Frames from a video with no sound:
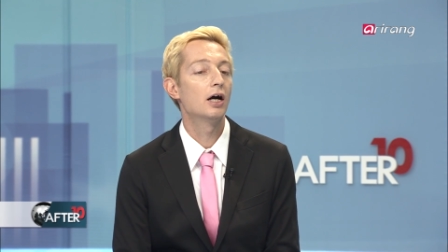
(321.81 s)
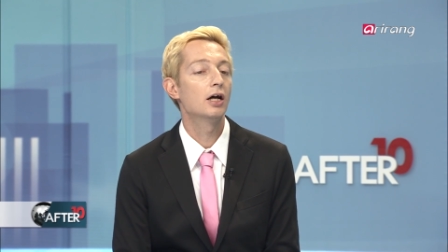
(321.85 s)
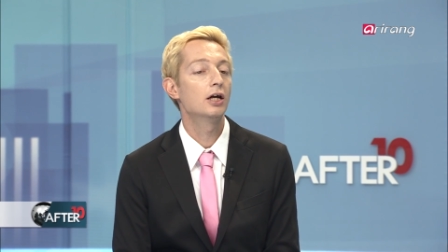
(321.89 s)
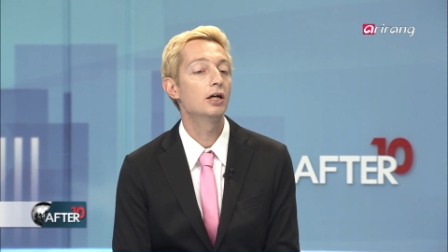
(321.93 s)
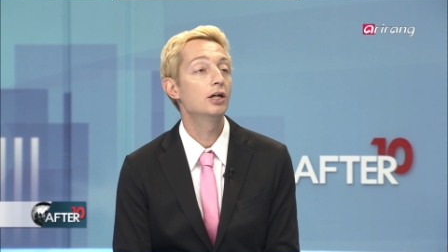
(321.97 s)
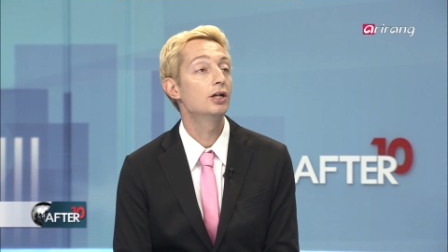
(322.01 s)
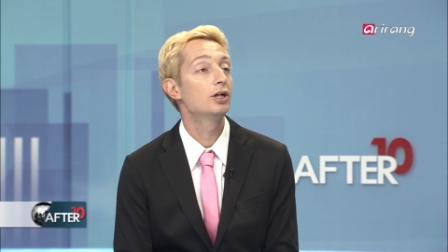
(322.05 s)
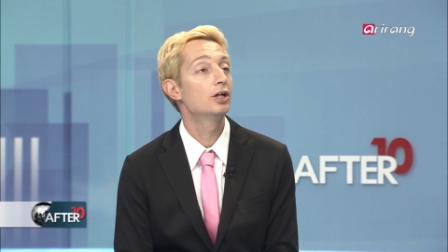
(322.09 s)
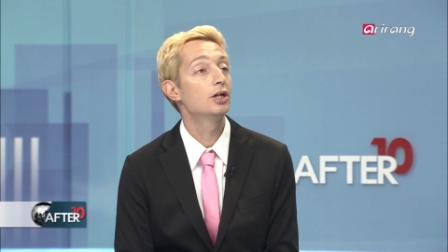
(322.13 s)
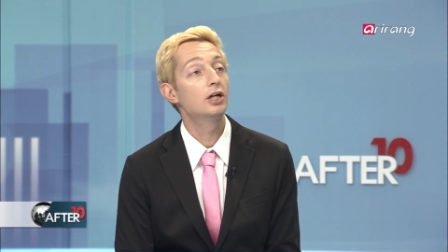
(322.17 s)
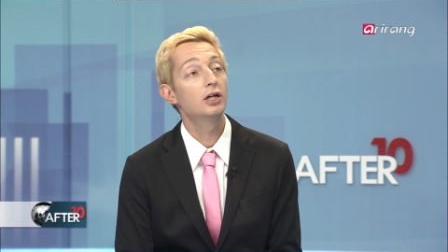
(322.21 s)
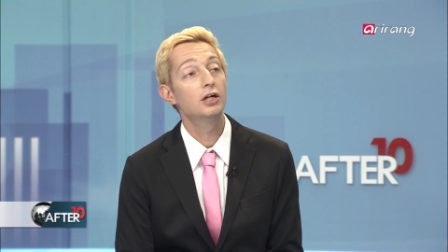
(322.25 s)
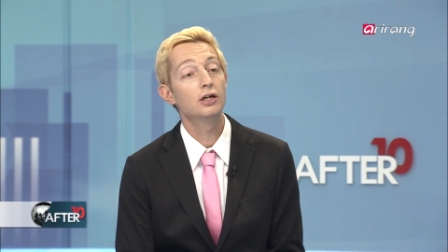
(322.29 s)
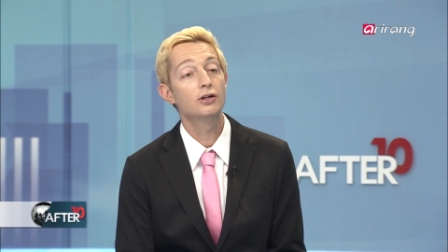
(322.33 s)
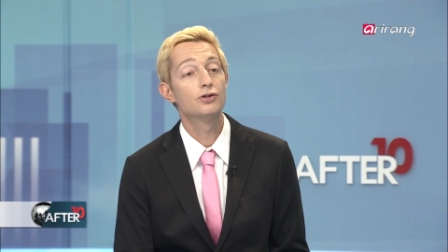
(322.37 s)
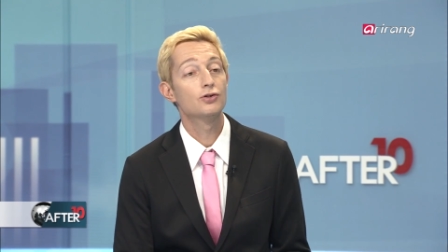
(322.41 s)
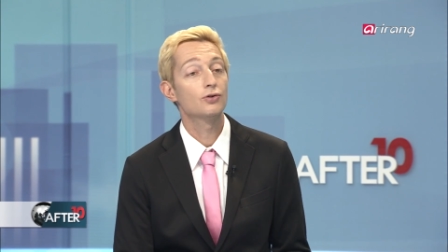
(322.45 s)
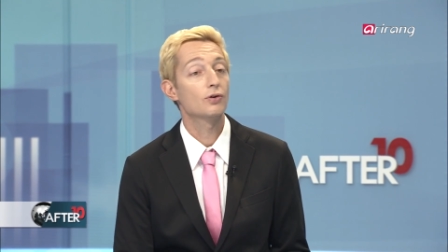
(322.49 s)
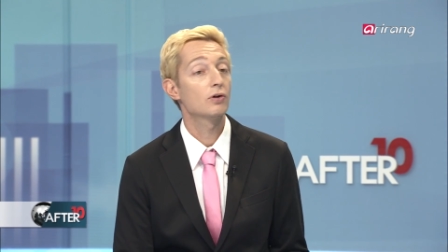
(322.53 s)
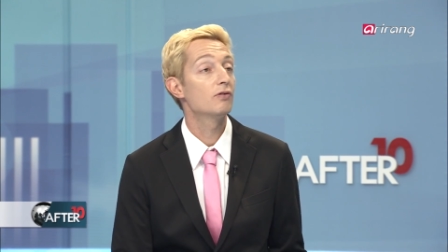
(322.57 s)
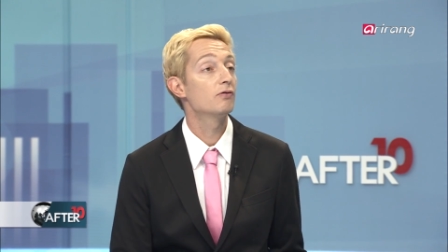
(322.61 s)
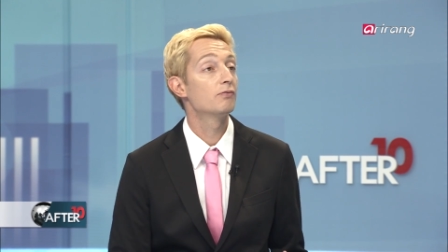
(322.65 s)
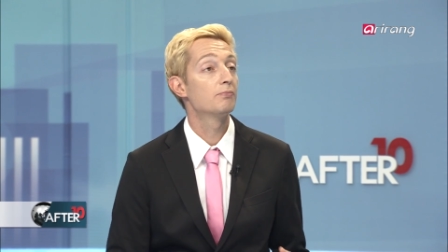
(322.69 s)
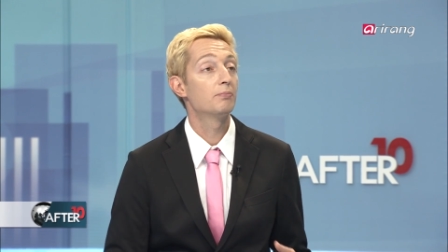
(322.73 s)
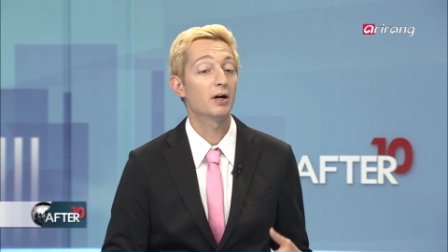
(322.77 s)
he
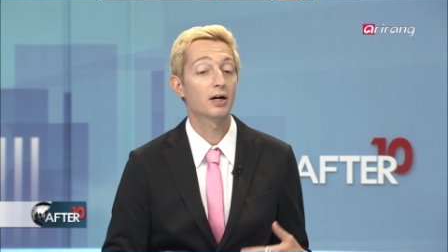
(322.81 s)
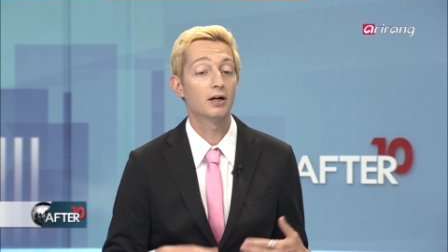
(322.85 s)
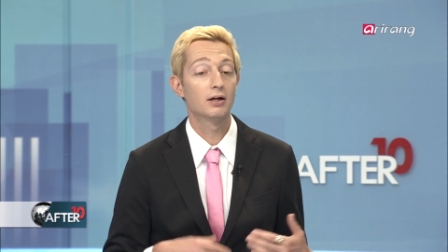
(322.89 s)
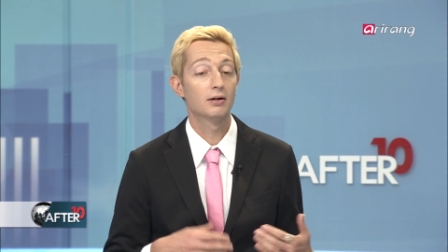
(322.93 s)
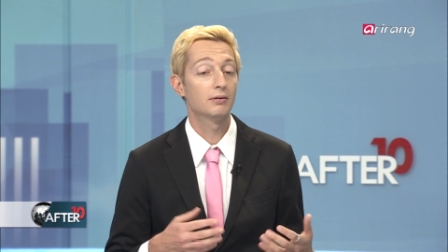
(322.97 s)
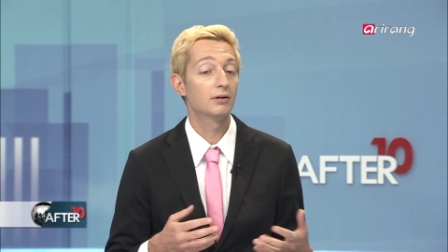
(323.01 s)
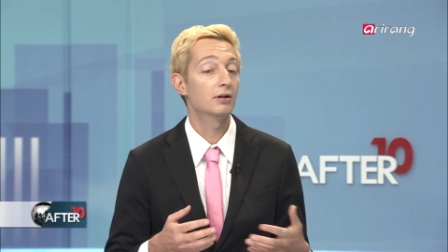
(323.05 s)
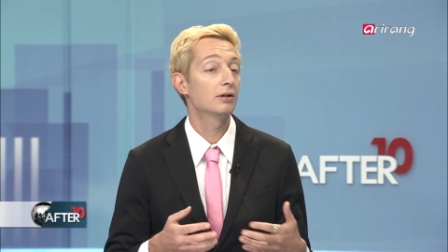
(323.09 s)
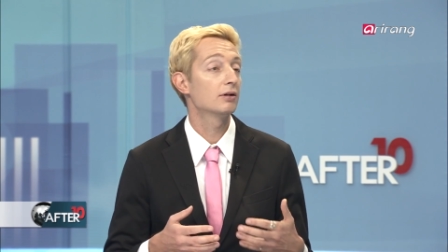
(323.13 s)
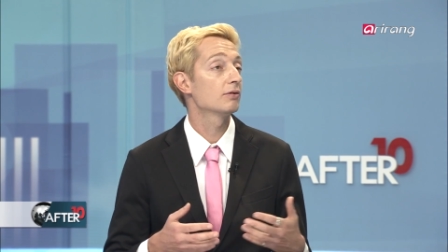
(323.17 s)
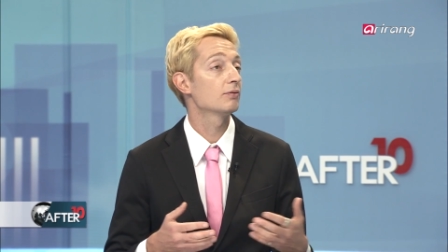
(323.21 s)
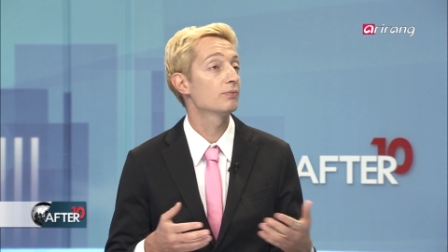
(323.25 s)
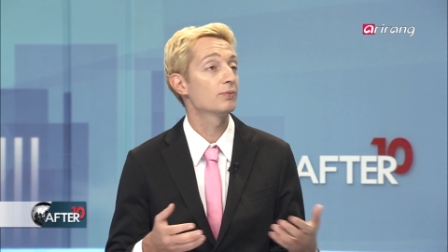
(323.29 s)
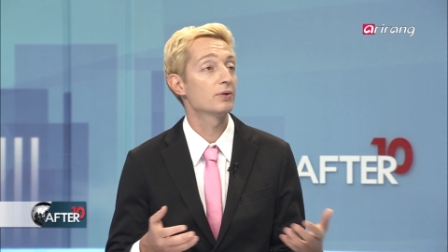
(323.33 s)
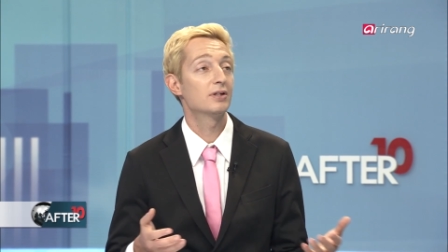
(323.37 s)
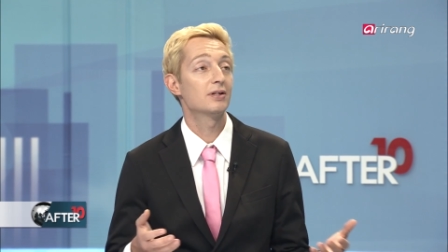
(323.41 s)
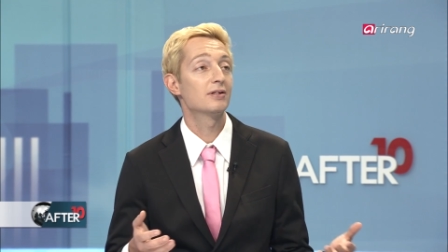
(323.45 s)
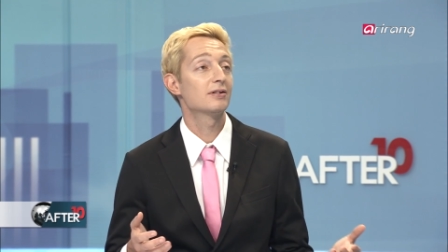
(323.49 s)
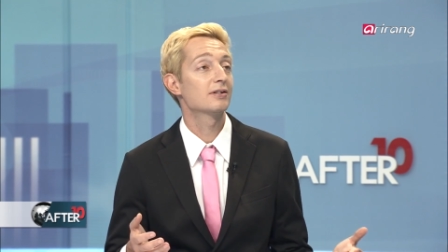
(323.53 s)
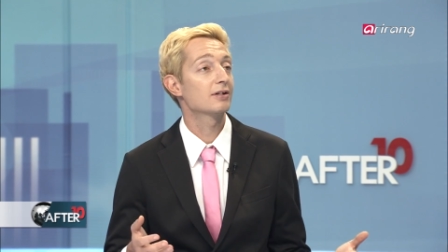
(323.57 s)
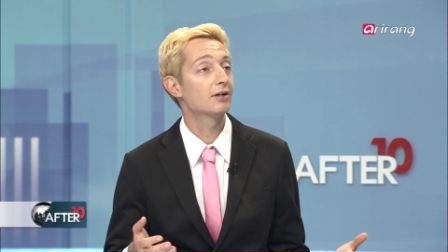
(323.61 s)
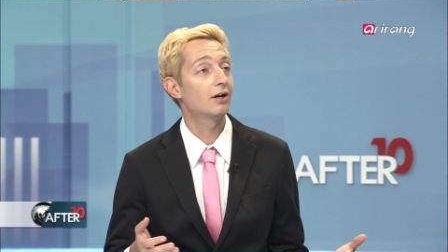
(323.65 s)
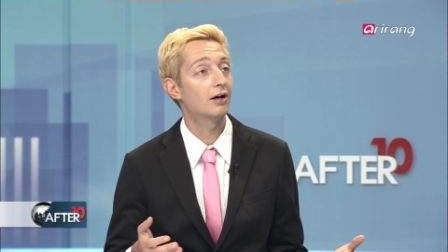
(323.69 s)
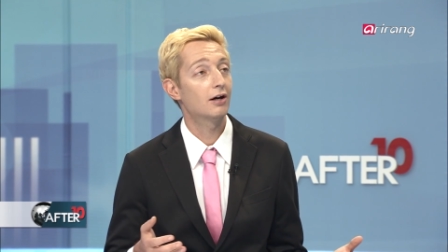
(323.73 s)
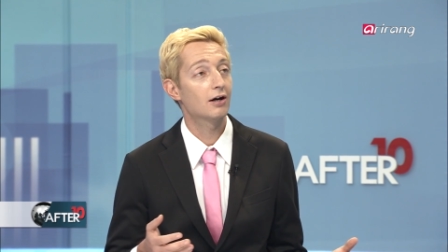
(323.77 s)
drove by, you know, with
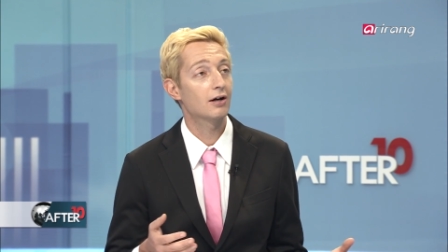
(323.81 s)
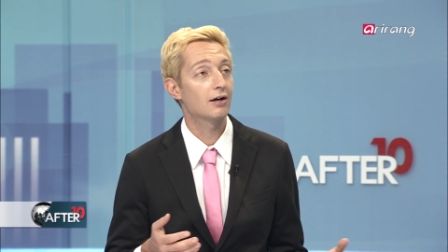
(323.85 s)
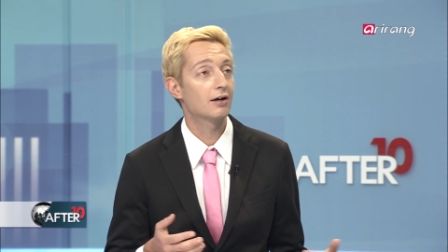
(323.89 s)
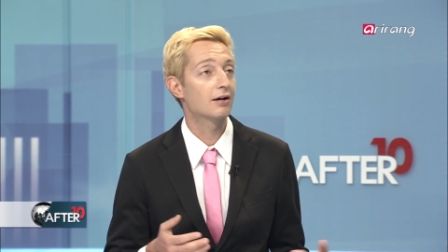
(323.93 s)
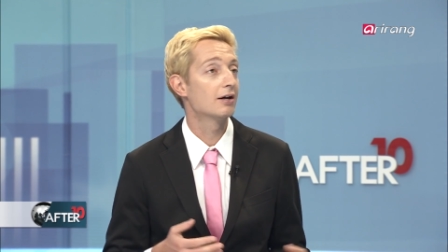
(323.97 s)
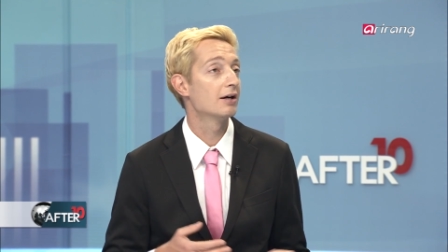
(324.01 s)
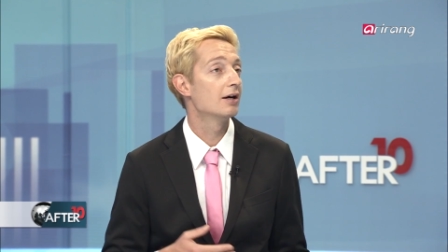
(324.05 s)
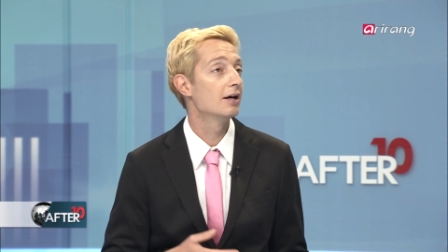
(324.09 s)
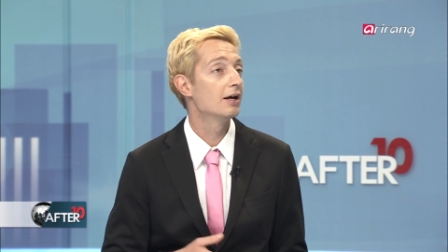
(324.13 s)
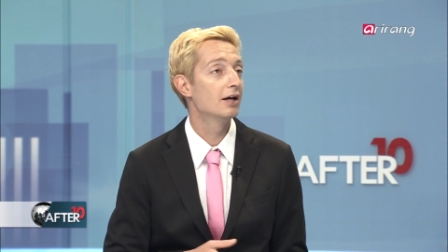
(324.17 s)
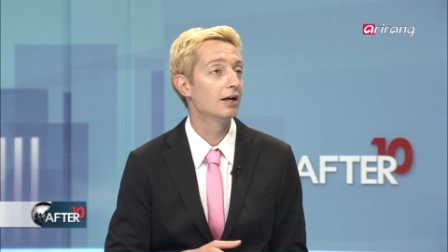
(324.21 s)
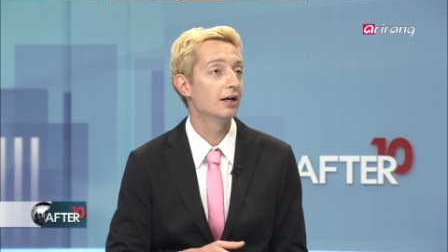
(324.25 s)
his car,